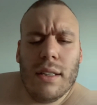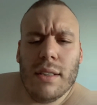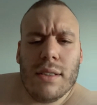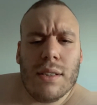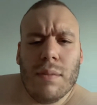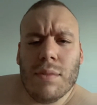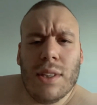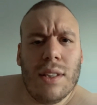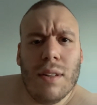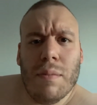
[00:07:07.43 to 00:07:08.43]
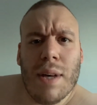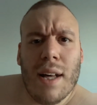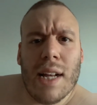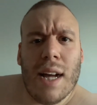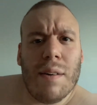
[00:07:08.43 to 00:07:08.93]
Something
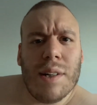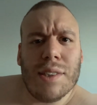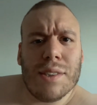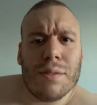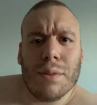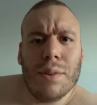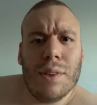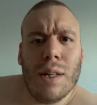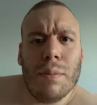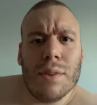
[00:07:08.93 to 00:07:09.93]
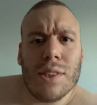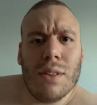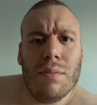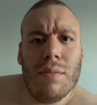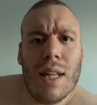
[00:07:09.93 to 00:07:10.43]
about how I screwed up or
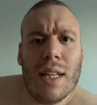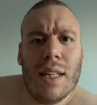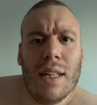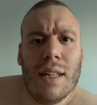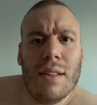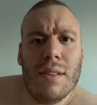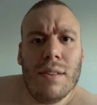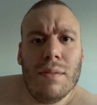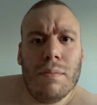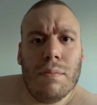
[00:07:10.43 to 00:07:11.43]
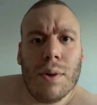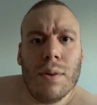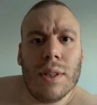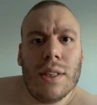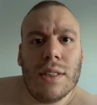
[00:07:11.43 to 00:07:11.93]
something, and he
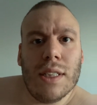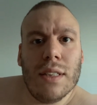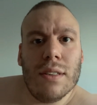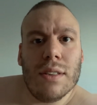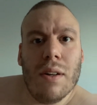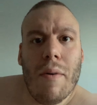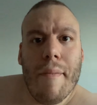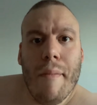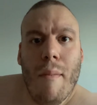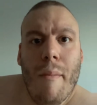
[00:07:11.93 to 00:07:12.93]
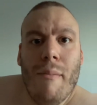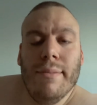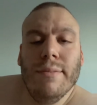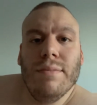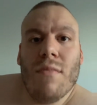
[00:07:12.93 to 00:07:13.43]
broke into tears.
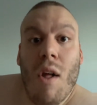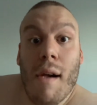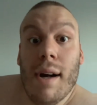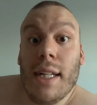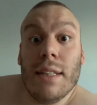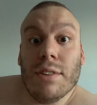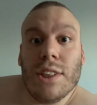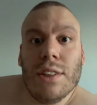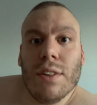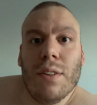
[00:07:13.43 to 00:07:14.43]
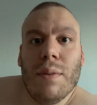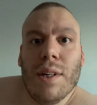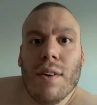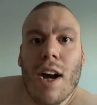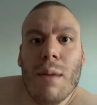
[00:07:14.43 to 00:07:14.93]
I'd never seen a grown
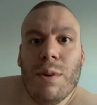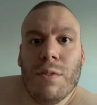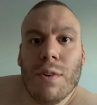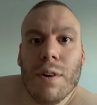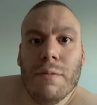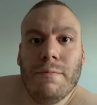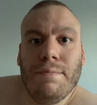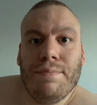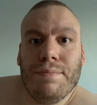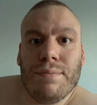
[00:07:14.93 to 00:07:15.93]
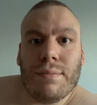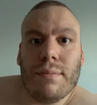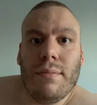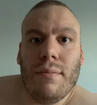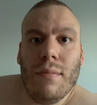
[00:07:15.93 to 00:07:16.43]
man cry before.
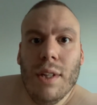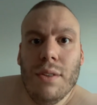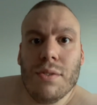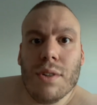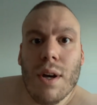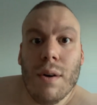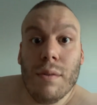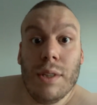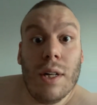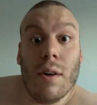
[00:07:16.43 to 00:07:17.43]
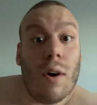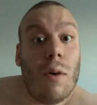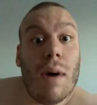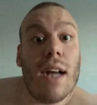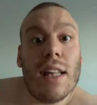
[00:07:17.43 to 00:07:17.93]
So,
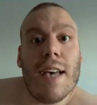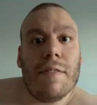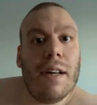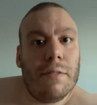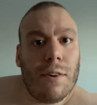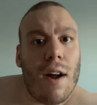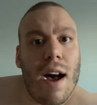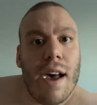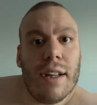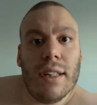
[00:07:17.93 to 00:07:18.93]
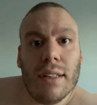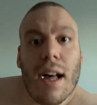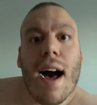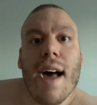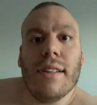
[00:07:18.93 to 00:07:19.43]
all my life I've cried a
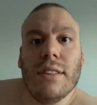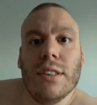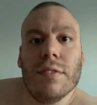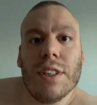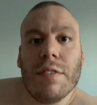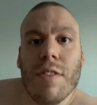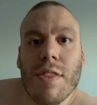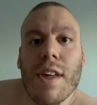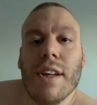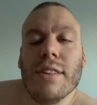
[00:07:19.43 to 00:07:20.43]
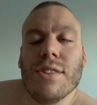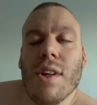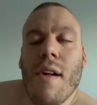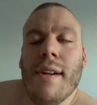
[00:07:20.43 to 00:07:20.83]
lot over different things.